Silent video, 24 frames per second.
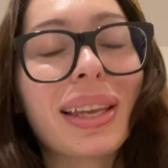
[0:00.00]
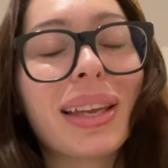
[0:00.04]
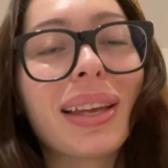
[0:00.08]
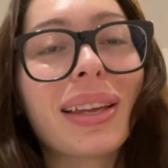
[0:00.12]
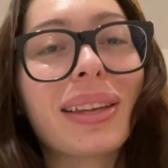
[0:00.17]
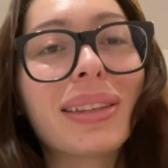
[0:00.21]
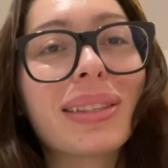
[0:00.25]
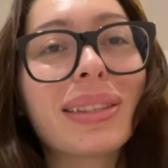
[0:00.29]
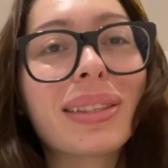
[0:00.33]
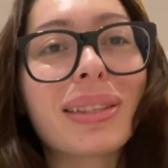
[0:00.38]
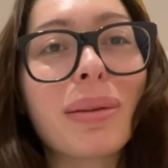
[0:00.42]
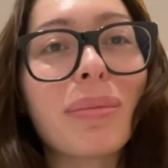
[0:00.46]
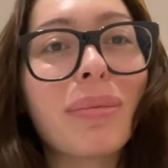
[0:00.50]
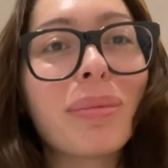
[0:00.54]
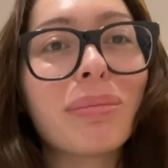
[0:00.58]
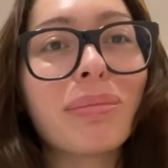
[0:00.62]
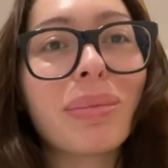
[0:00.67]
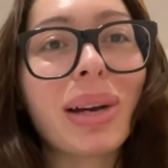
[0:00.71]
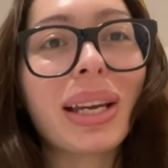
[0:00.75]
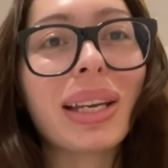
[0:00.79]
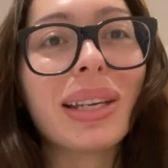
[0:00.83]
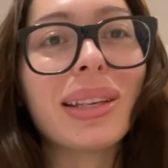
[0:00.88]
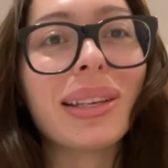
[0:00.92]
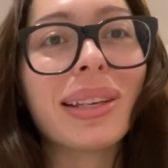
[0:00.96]
At some of
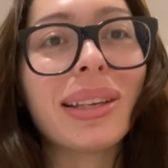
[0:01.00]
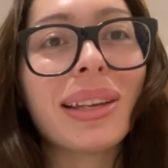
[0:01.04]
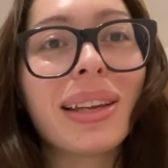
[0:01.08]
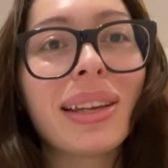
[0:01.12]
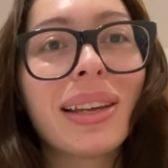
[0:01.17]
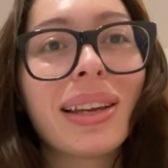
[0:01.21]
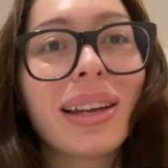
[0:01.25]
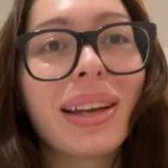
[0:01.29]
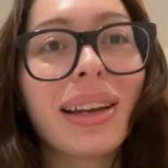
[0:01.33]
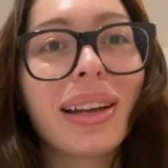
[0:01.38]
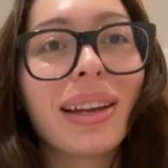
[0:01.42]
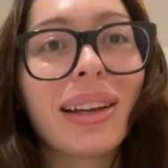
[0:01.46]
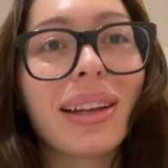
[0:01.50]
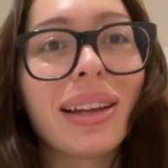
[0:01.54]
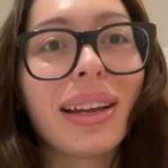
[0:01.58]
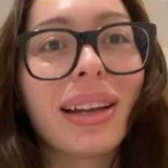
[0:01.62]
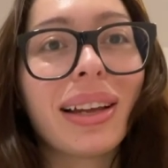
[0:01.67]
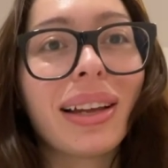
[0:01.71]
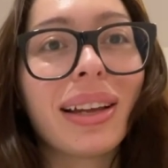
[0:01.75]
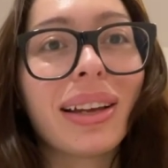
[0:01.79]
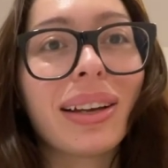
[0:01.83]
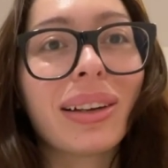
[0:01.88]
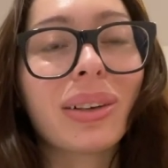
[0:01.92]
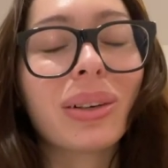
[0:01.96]
my
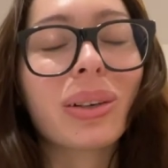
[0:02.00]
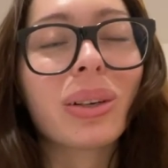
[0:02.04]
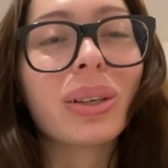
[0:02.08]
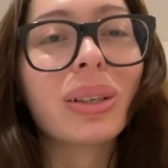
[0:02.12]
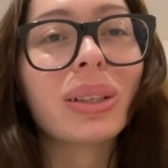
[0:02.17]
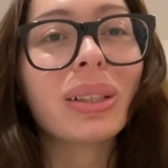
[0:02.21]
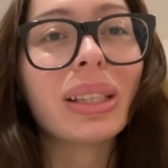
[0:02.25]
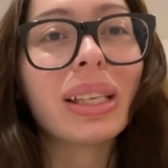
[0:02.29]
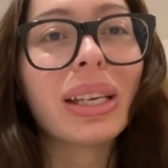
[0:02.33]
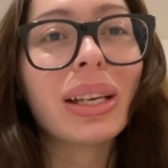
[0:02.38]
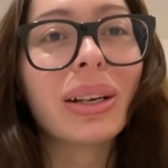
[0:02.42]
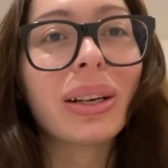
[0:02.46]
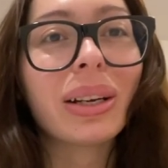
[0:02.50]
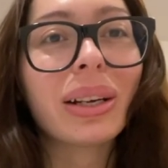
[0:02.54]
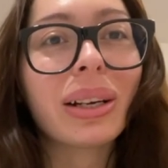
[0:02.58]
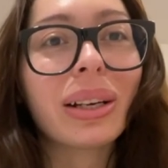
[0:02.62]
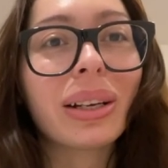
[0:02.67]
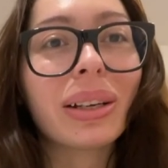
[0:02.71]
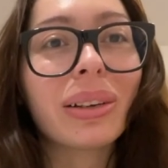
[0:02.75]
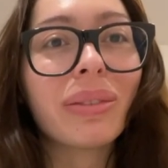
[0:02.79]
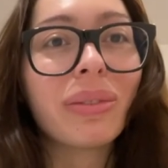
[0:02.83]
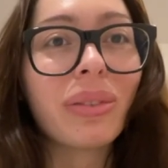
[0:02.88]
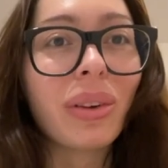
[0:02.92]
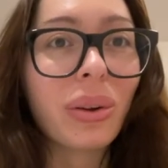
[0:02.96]
uh,
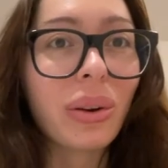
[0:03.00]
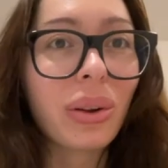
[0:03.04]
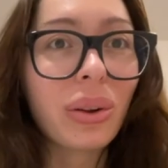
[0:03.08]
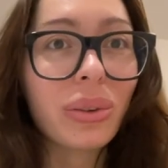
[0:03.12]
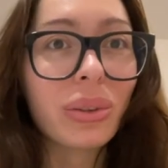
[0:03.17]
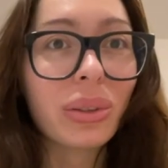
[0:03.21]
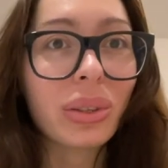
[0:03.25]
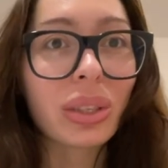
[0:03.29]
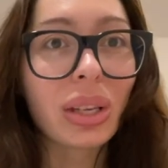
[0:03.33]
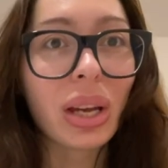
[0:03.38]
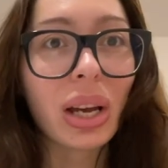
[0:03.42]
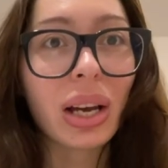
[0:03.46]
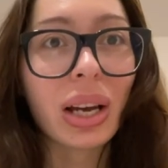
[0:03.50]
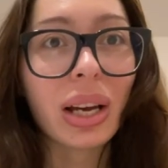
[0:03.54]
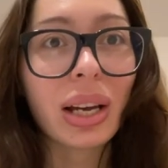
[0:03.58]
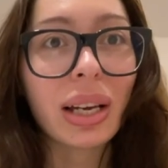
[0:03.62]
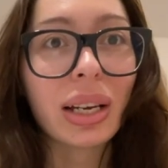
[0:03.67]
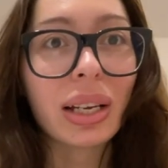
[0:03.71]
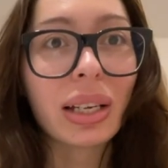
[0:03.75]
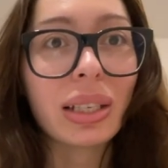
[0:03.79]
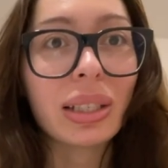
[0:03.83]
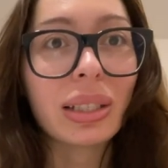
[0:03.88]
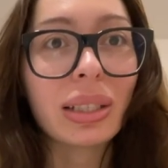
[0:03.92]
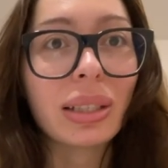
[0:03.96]
earlier photos
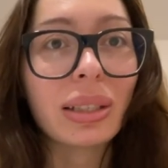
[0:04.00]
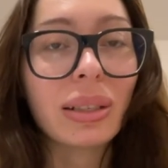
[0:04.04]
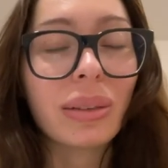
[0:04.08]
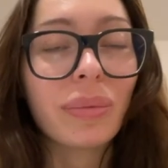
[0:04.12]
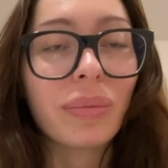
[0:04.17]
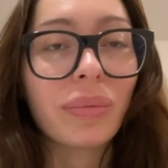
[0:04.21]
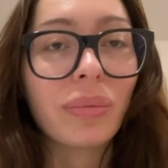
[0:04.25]
on